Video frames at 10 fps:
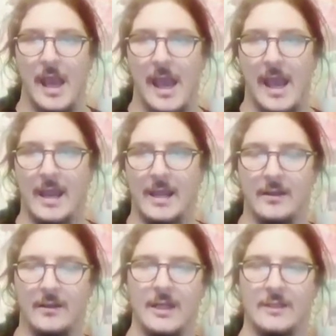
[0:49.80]

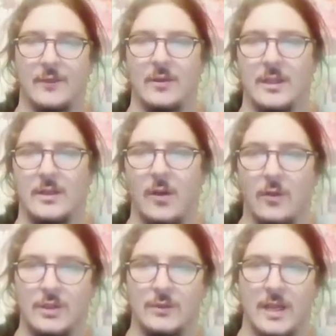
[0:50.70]
And as far as I
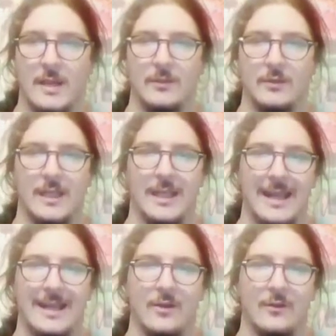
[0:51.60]
know, she was able to
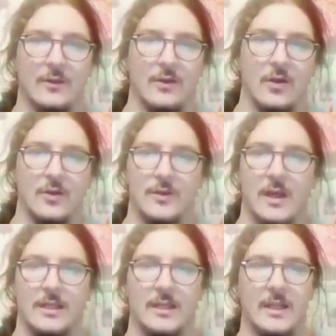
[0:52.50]
get out of her
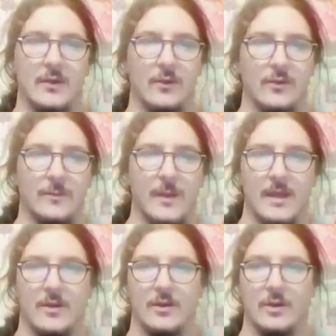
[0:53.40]
contract in order to
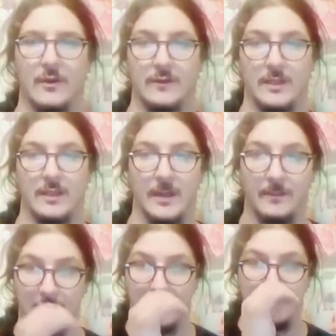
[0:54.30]
make her UFC
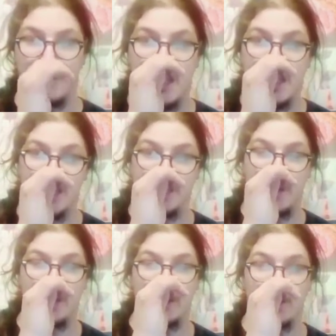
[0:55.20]
debut. She's a
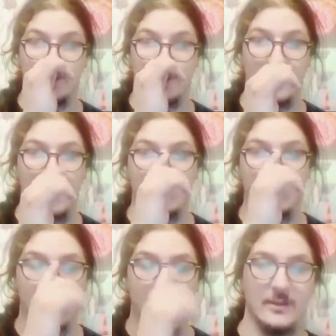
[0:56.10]
fairly good
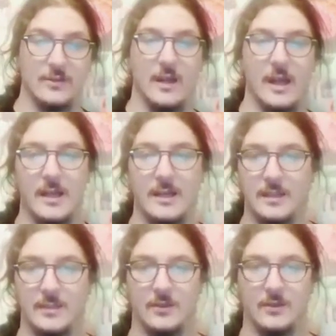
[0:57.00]
striker, has good
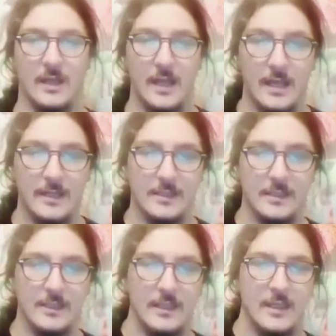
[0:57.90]
hands, has good kicks.
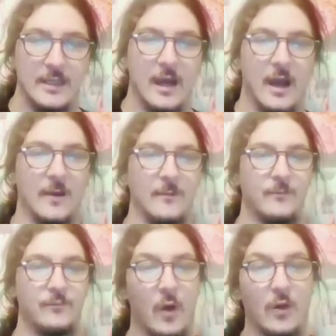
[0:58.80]

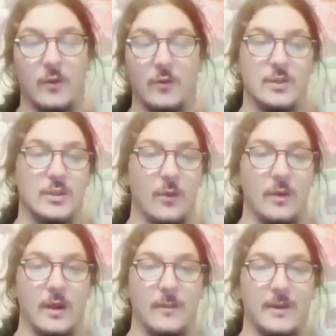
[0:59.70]
Although she's
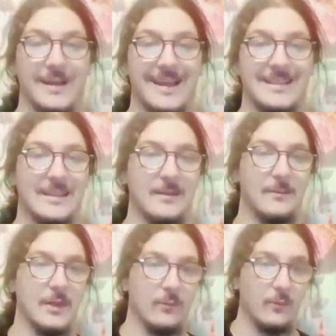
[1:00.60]
going up against a
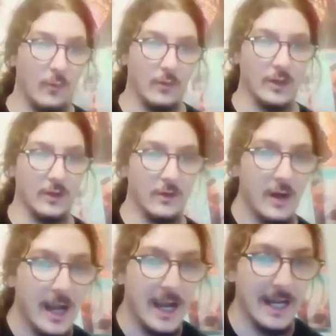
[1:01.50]
complete
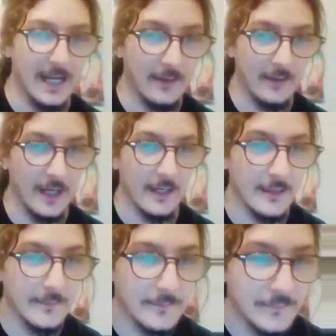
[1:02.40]
warrior in
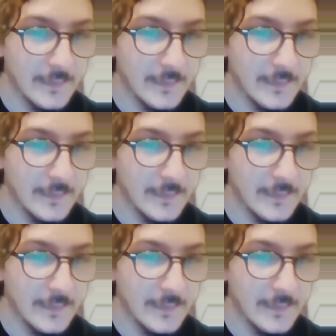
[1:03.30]
Ariana